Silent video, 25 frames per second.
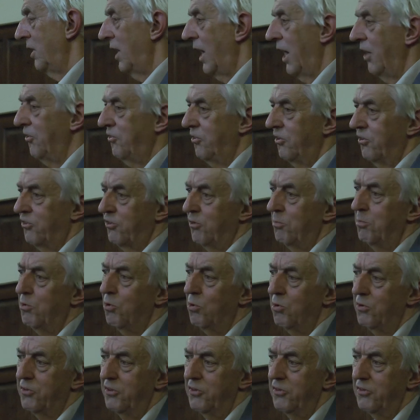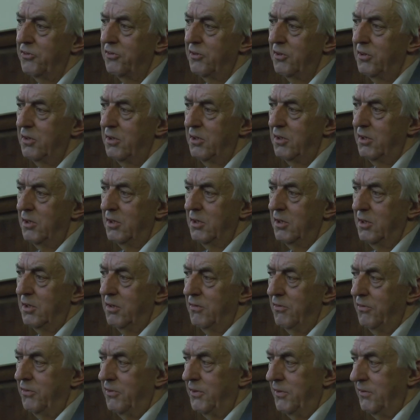ISIS supporters
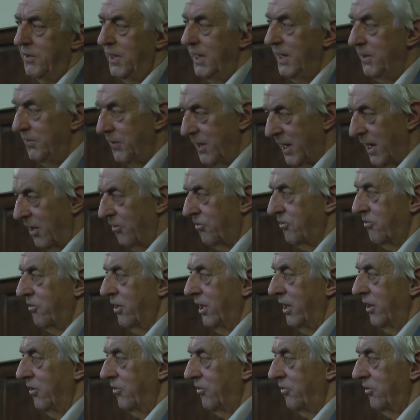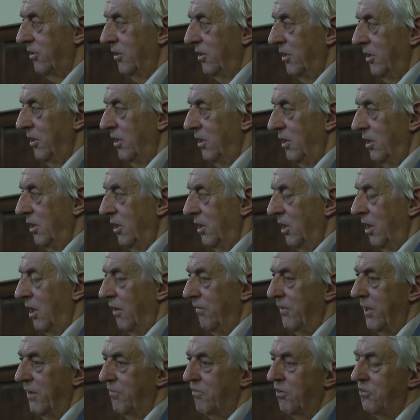in the airstrikes.
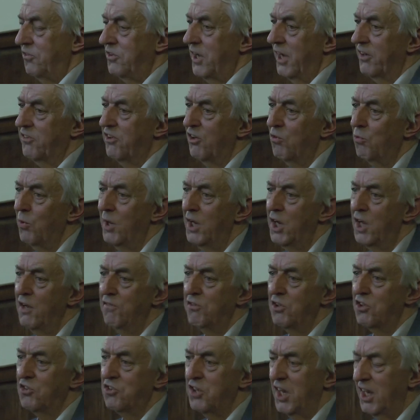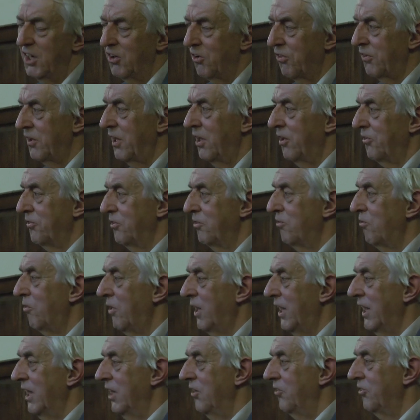And they've conducted well over 10,000
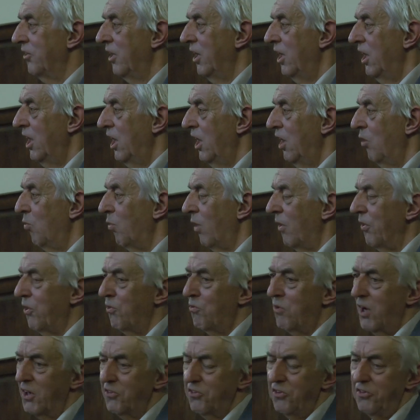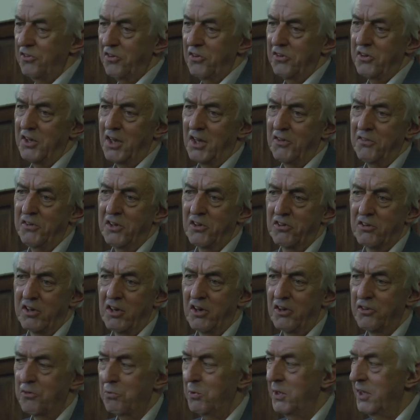raids. What the Russians have done this
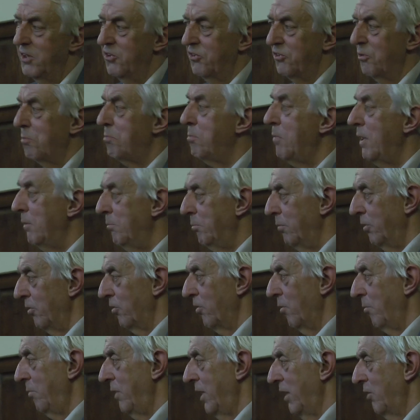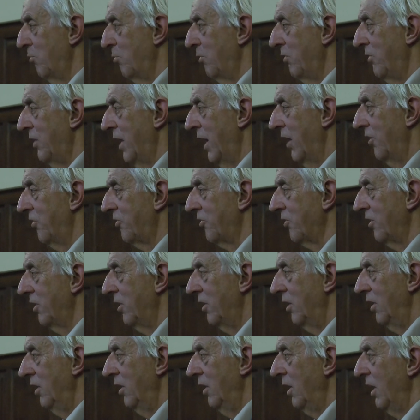last week is a pimple compared with that.
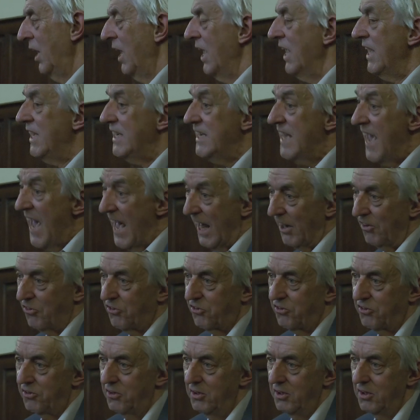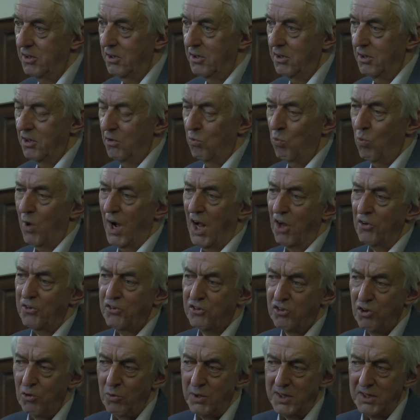Yet, while
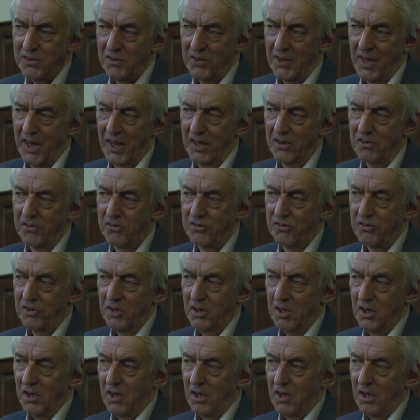doing that,